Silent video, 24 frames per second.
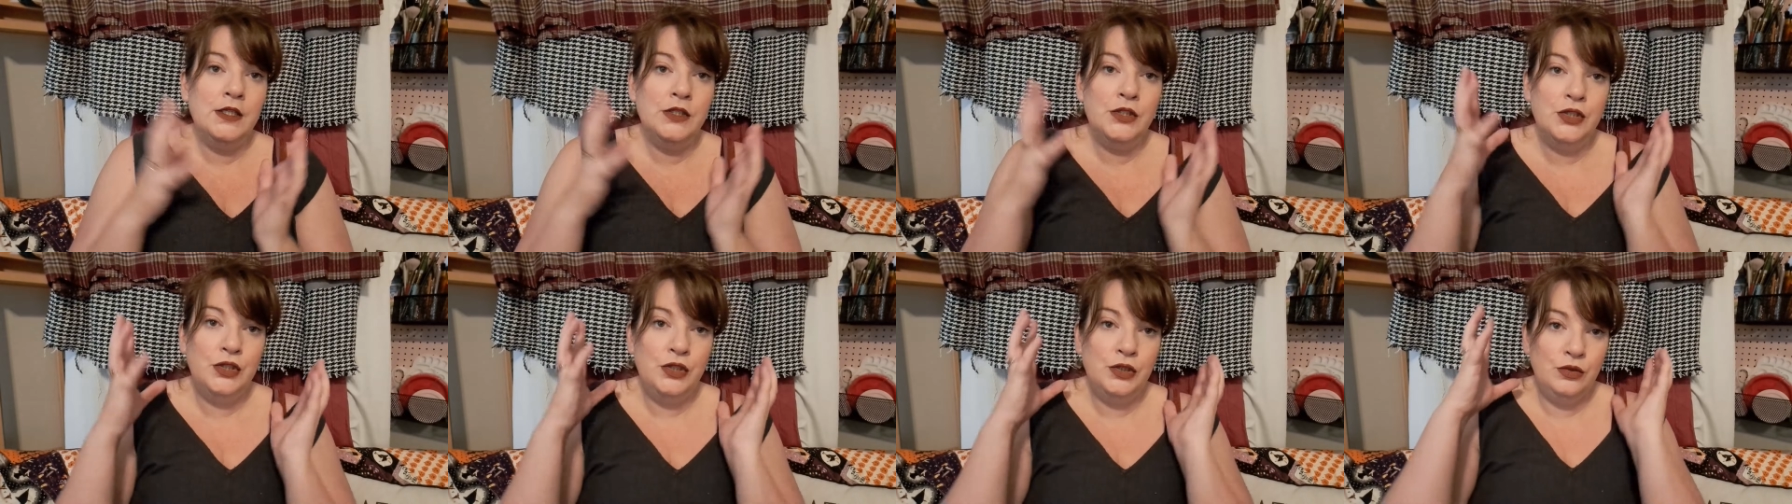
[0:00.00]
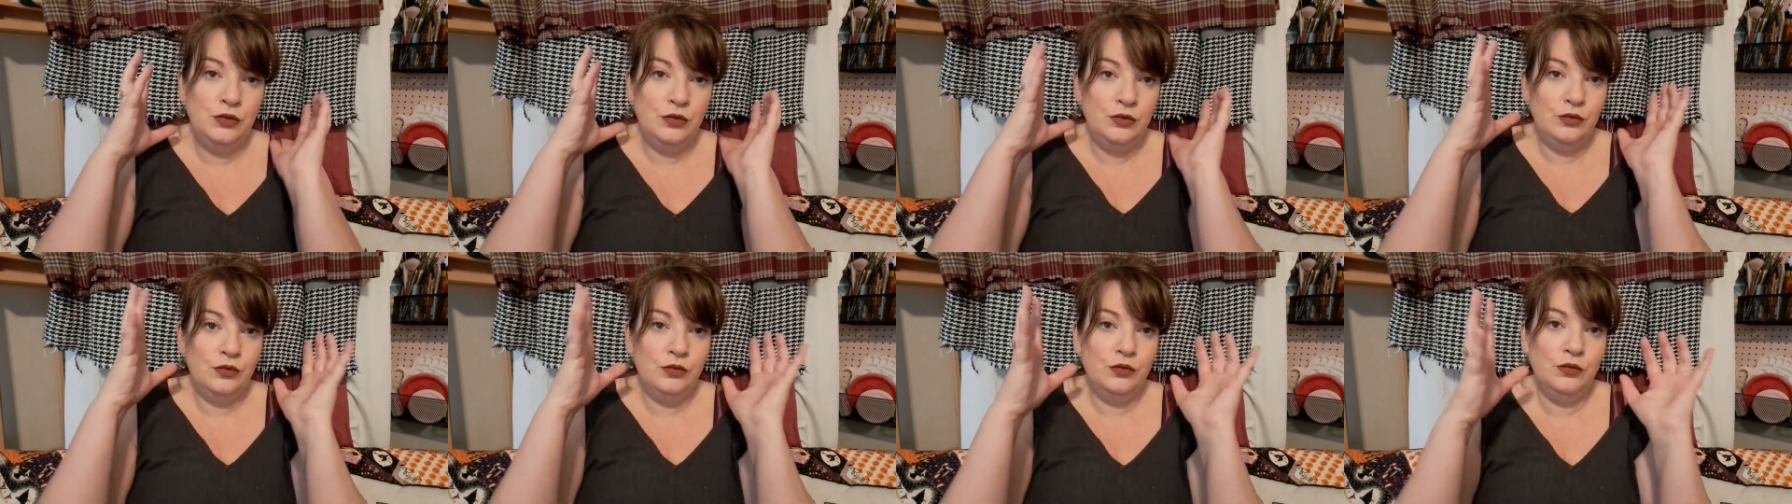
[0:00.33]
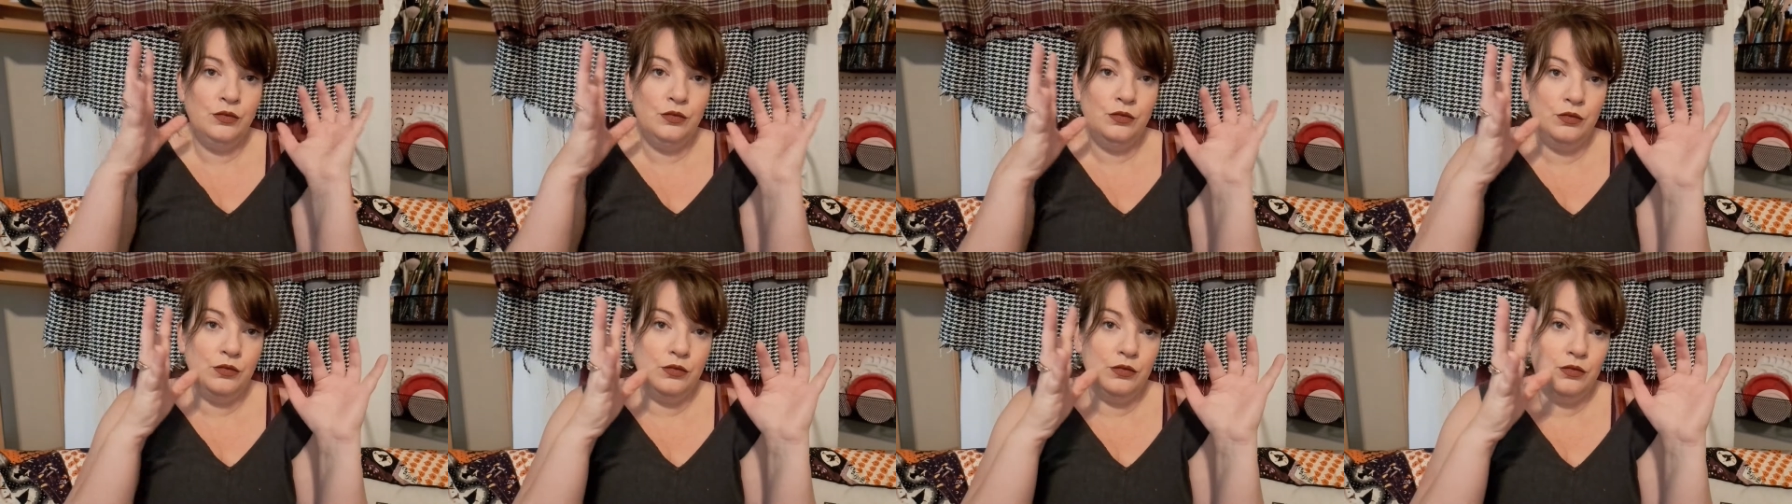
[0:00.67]

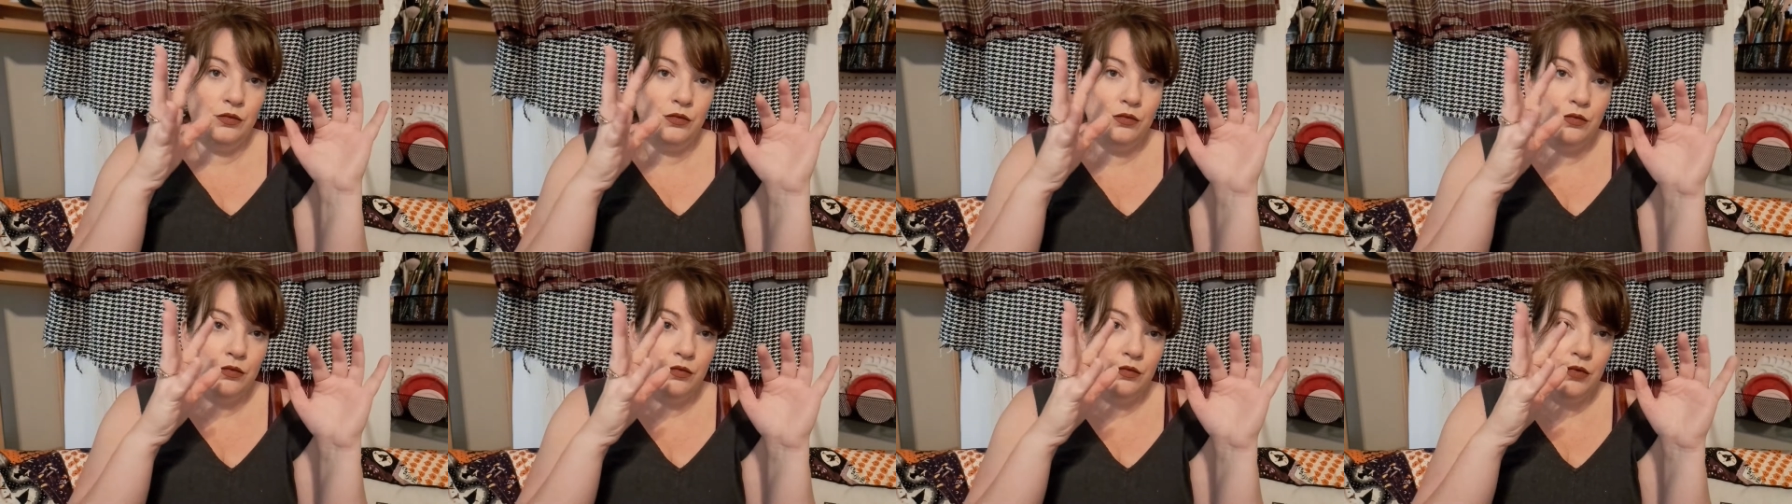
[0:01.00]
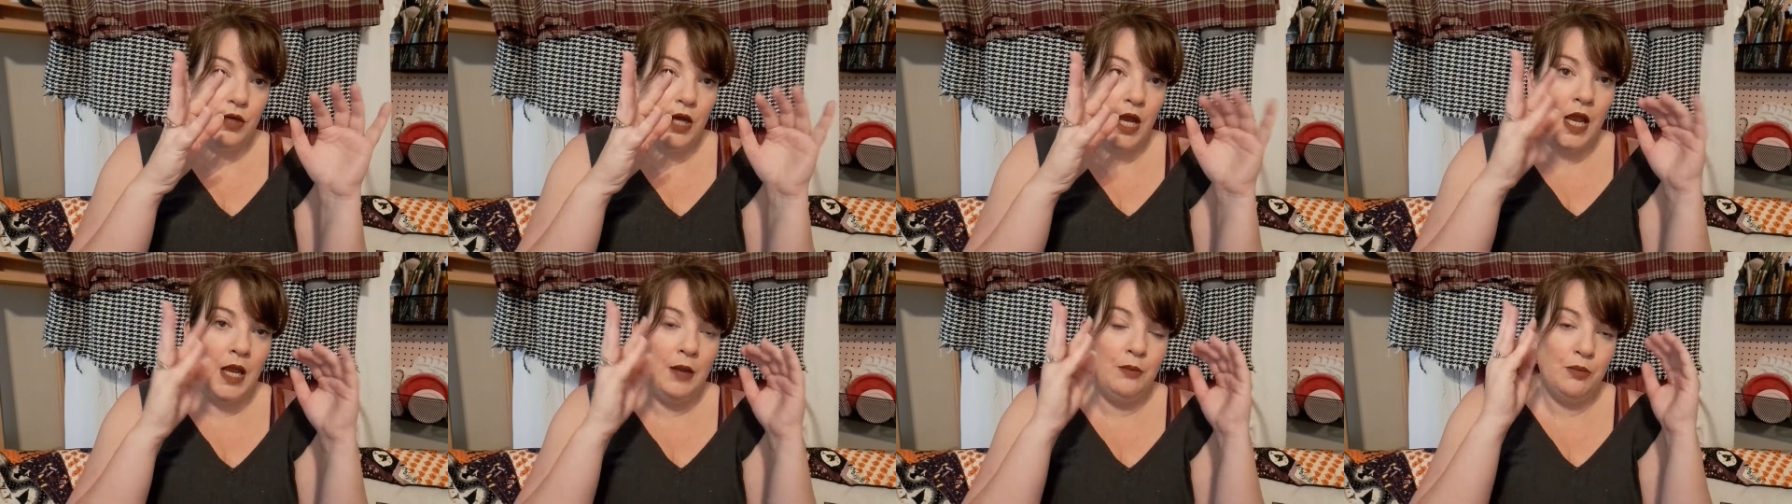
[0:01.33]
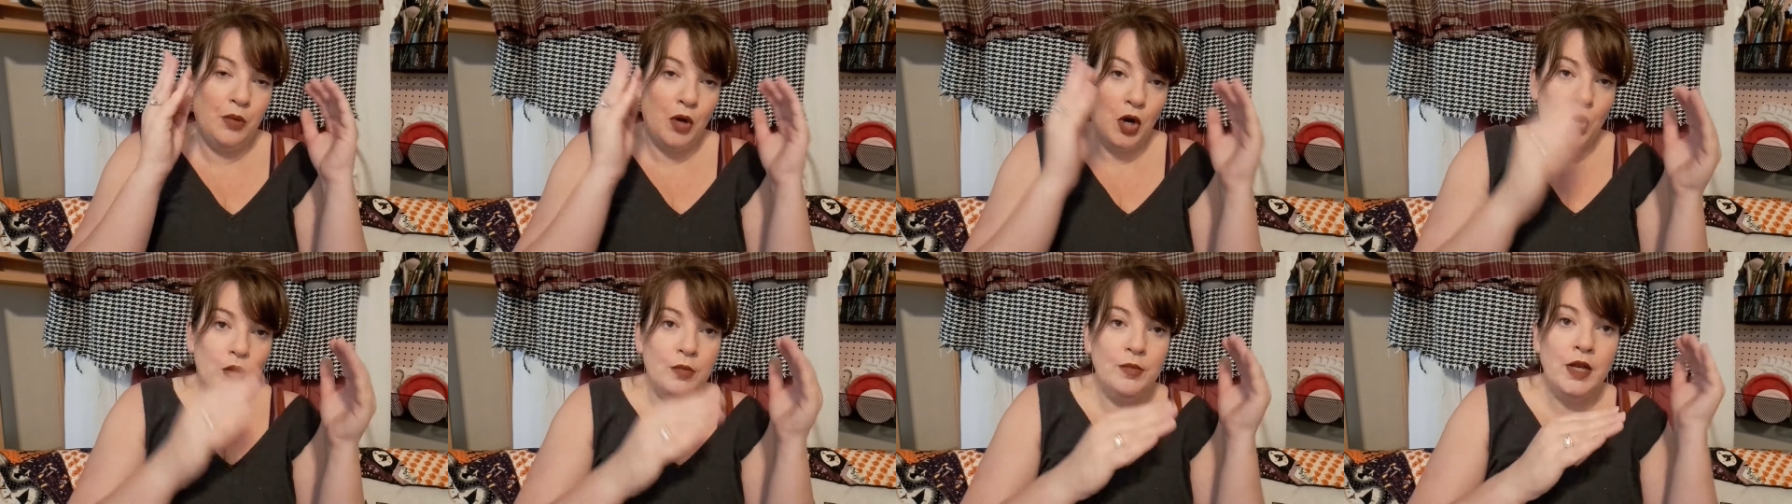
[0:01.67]
into a
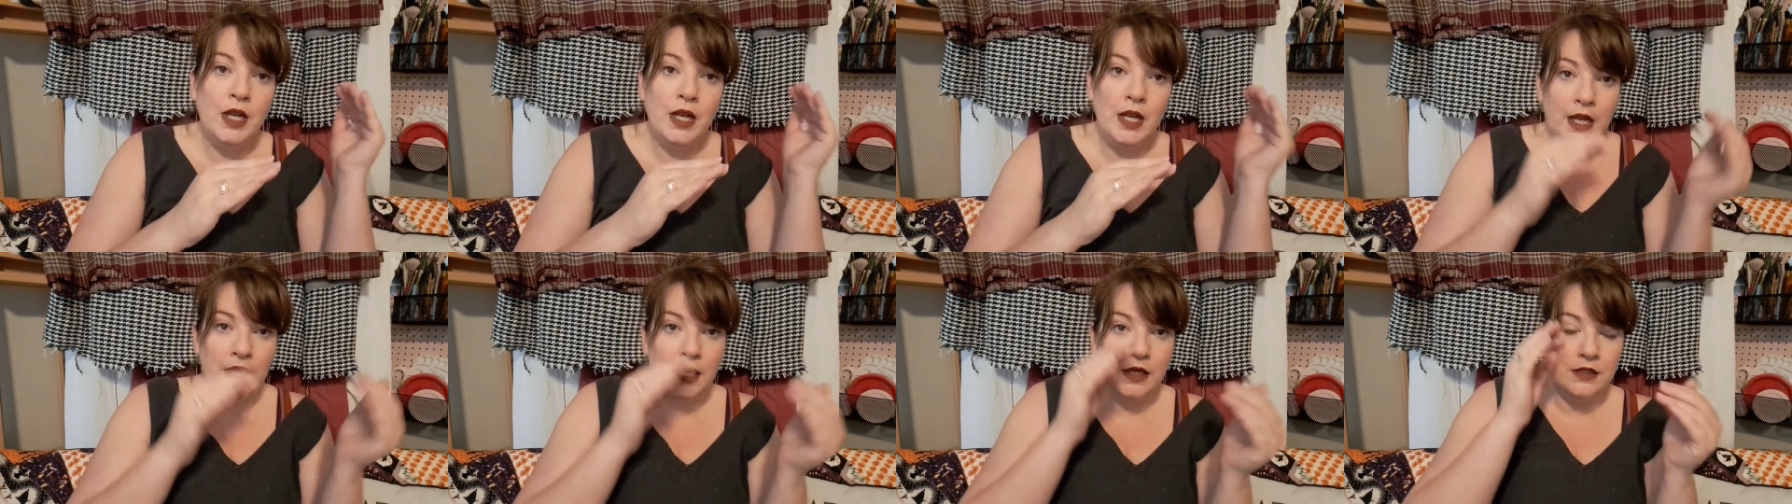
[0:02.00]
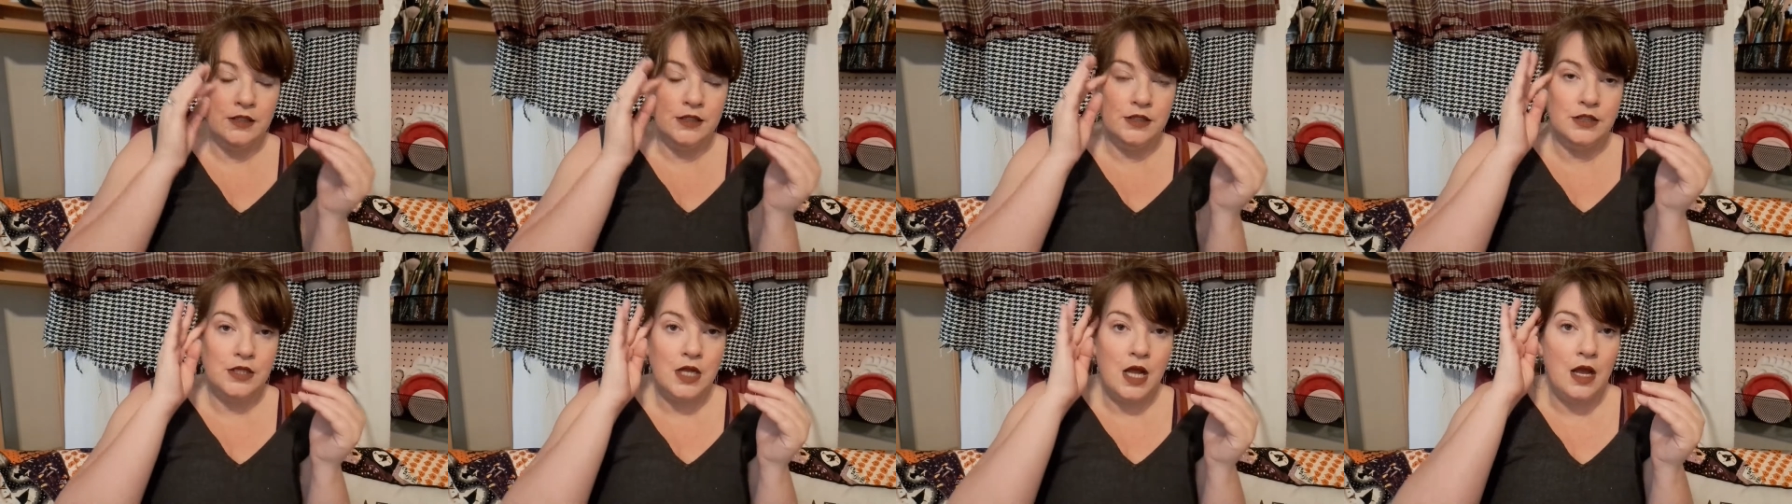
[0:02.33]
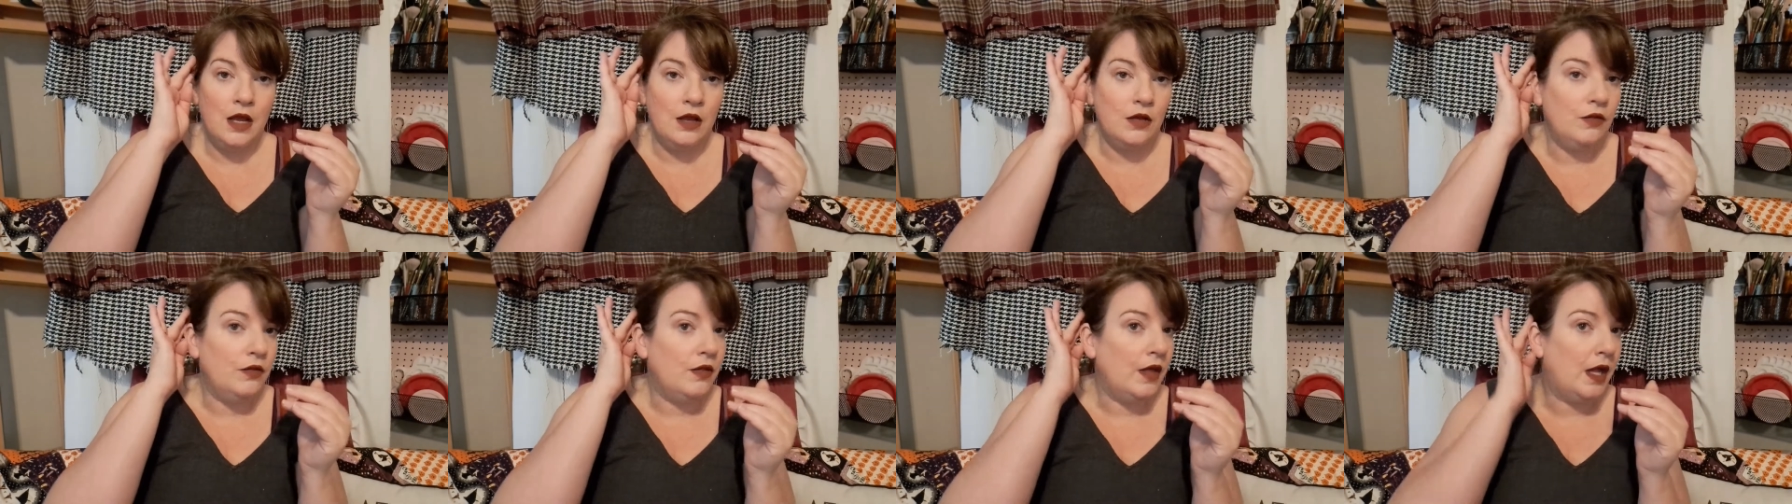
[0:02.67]
permanent
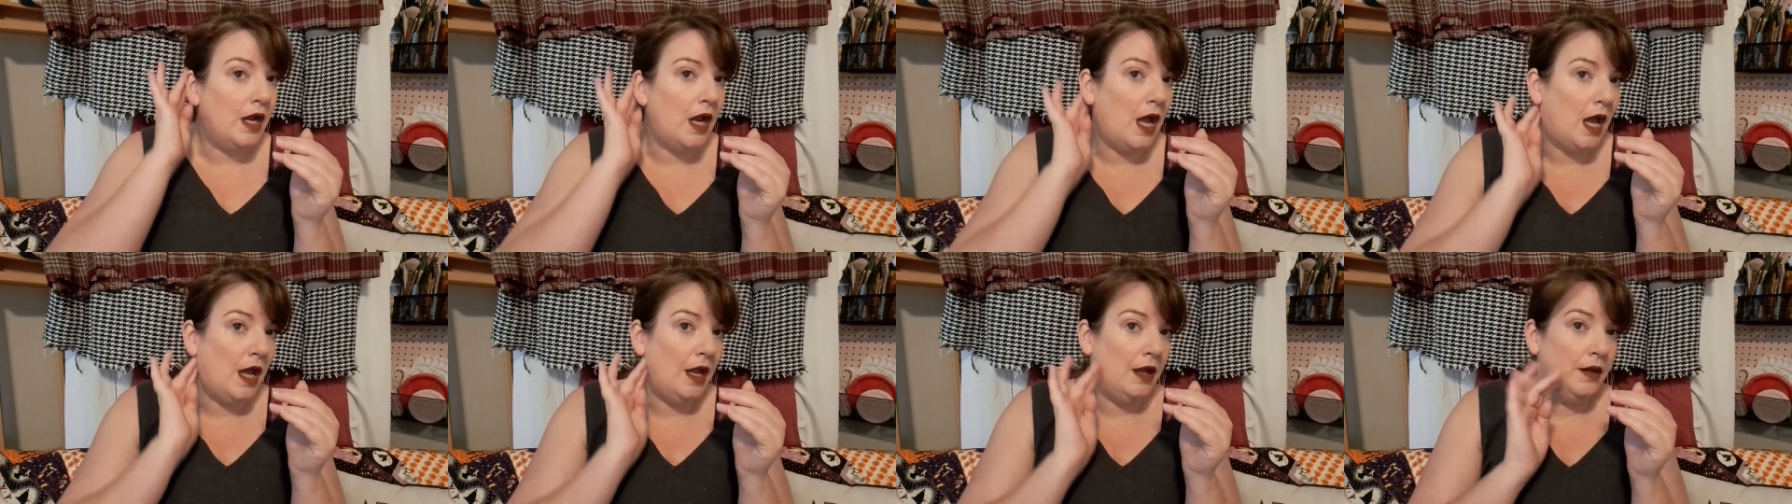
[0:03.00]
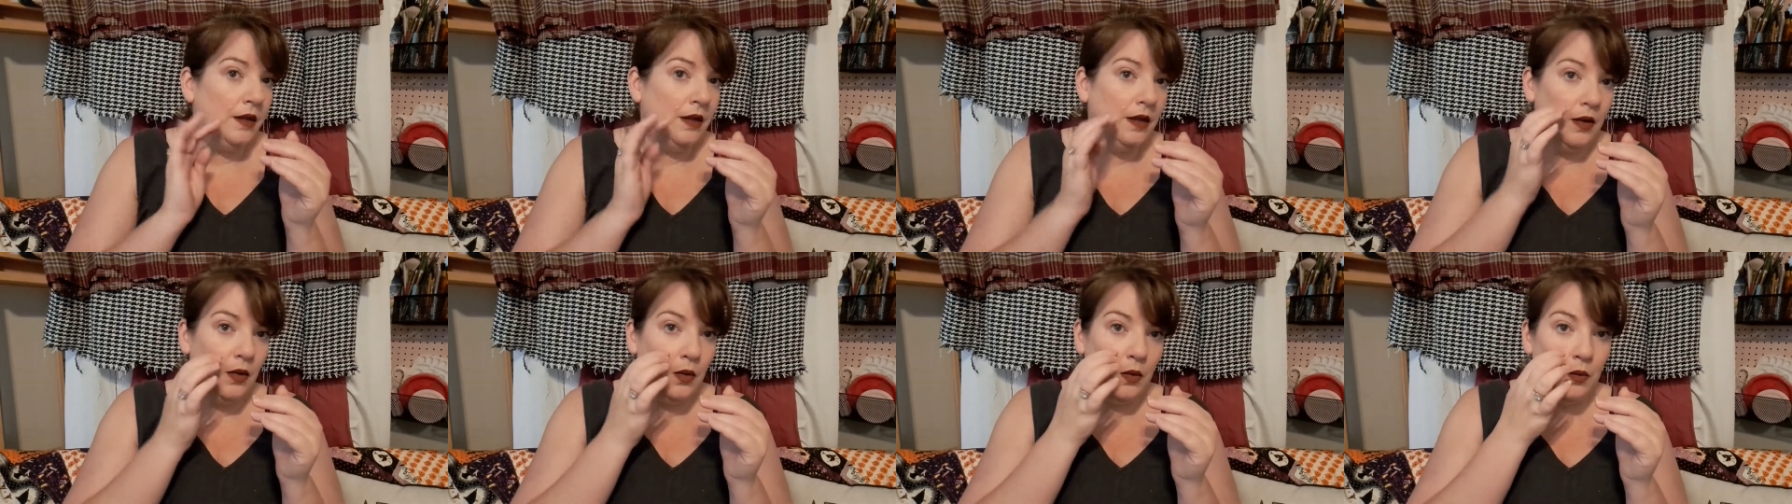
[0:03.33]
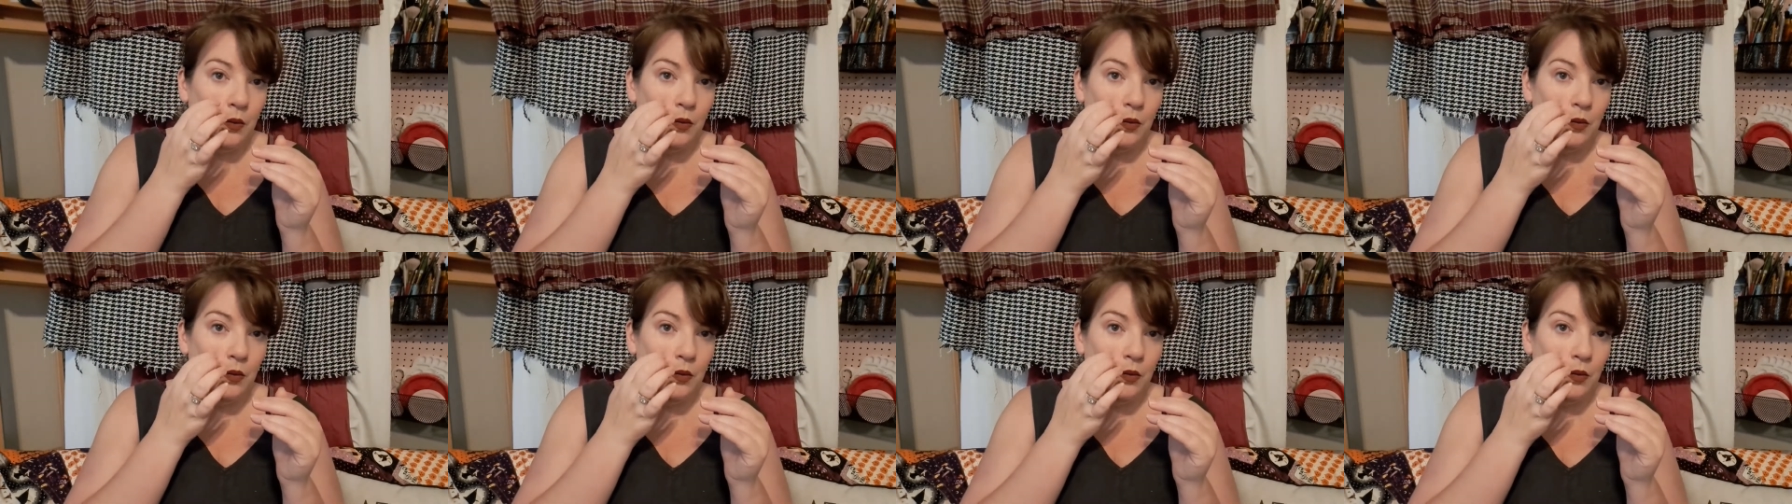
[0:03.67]
hairstyle that I